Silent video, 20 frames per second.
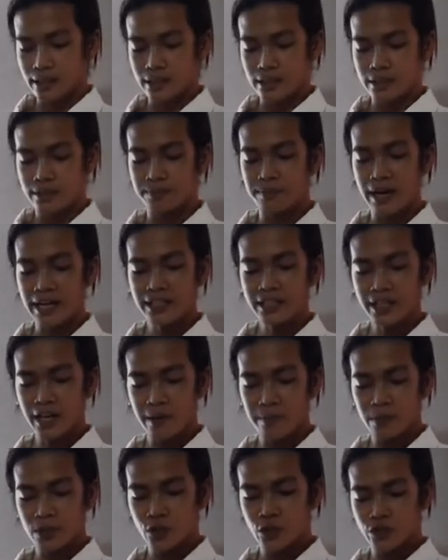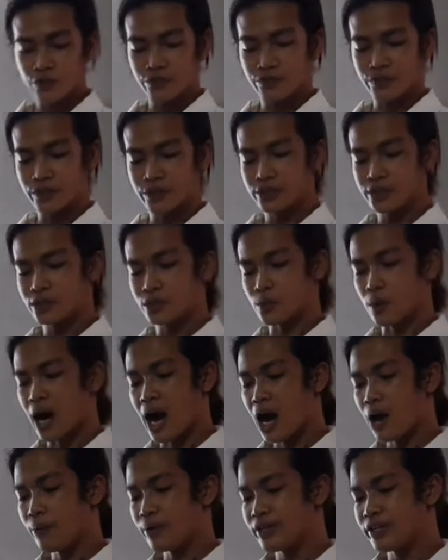The body image refers to
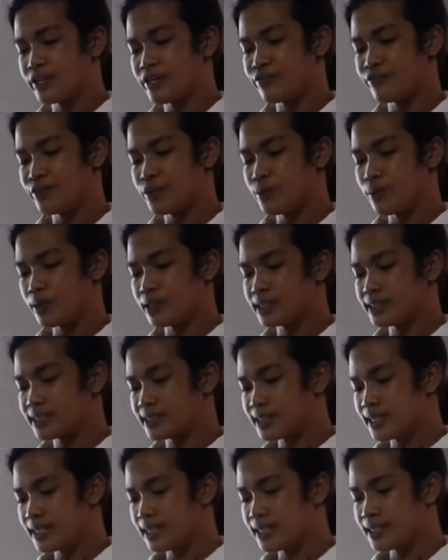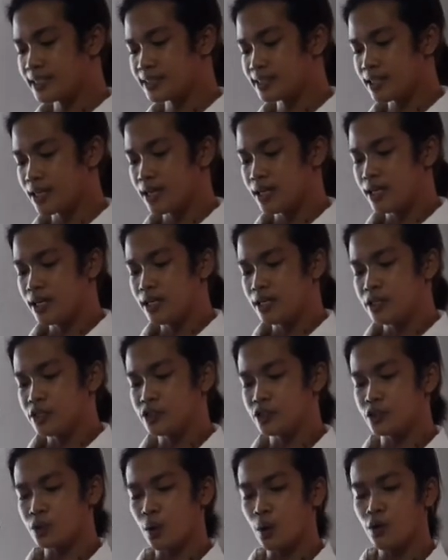how an individual sees
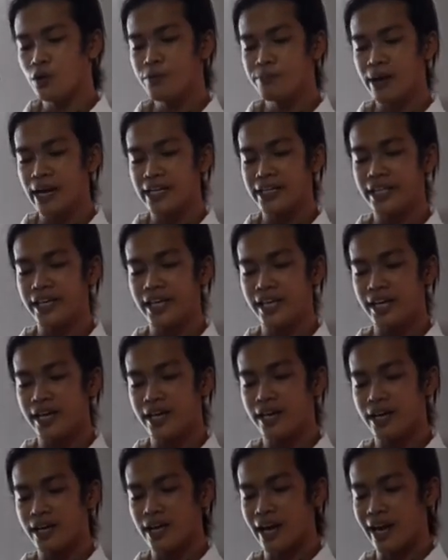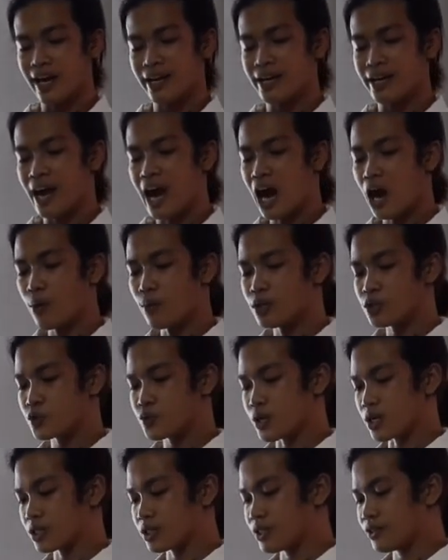their own body and how
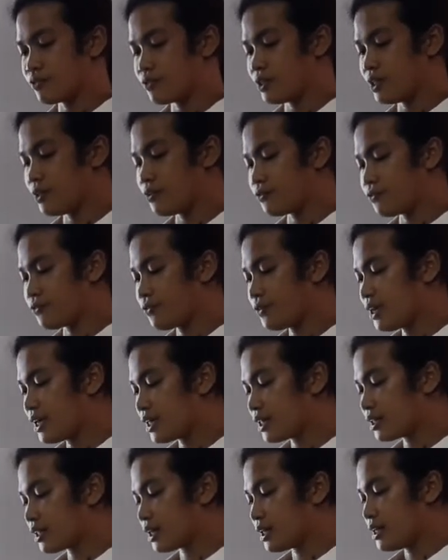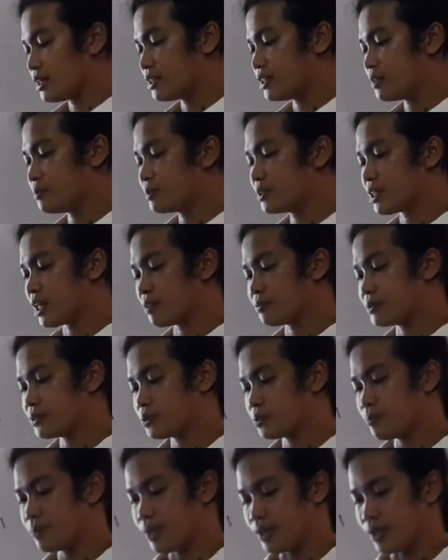attractive they feel themselves
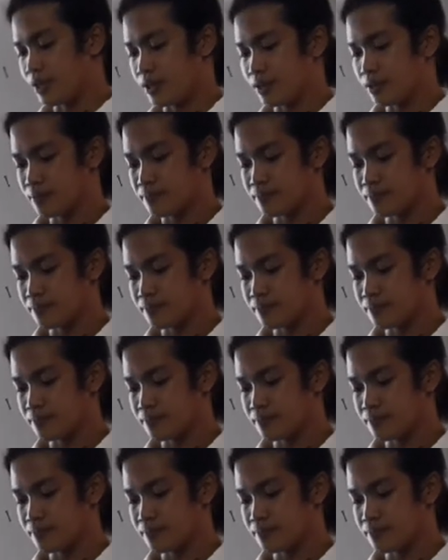to be.